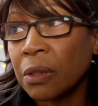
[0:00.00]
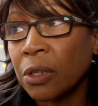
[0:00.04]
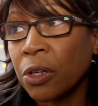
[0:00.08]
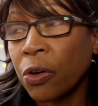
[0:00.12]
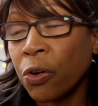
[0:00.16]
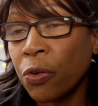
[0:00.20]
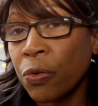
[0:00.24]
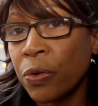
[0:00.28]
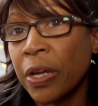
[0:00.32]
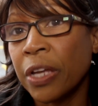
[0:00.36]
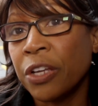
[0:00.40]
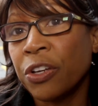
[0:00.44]

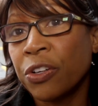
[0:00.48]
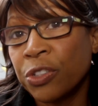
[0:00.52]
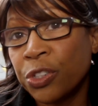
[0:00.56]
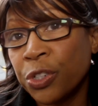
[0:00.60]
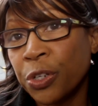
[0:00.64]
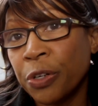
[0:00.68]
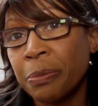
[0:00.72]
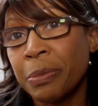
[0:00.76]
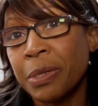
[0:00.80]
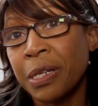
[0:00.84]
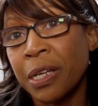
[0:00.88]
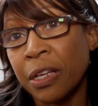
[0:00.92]
create your
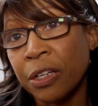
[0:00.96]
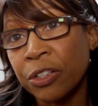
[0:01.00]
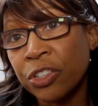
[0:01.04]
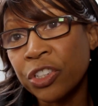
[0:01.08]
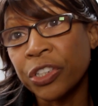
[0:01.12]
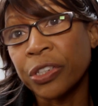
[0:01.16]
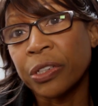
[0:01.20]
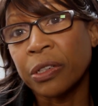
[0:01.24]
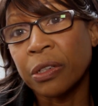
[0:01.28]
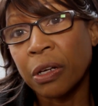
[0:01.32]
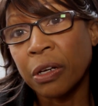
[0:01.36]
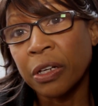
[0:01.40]

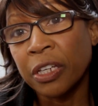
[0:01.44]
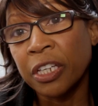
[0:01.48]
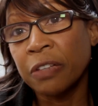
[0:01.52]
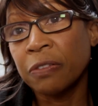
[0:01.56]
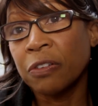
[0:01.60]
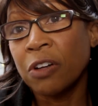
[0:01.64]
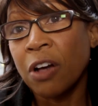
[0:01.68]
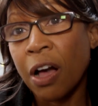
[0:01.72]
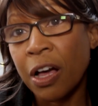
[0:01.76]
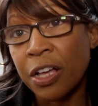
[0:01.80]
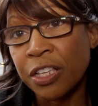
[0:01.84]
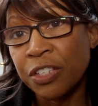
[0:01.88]
termination or give
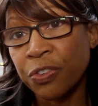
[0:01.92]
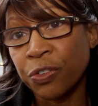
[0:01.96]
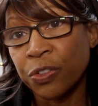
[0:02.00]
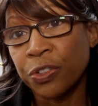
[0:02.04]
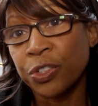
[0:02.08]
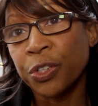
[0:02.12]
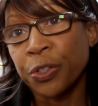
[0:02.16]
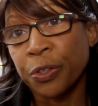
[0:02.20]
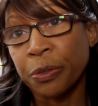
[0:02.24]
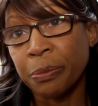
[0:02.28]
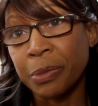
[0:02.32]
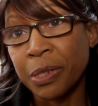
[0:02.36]
cause for
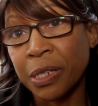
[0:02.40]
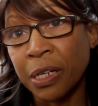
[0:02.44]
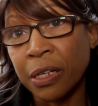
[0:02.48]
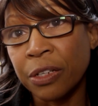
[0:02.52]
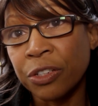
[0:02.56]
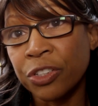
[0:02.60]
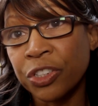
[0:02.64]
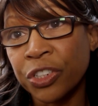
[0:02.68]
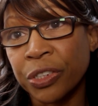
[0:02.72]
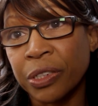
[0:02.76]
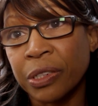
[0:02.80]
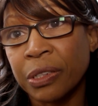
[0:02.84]

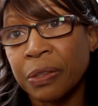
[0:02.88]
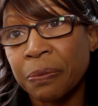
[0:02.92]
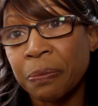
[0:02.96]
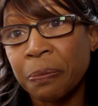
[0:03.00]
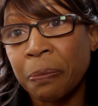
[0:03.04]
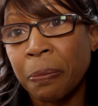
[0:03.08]
termination.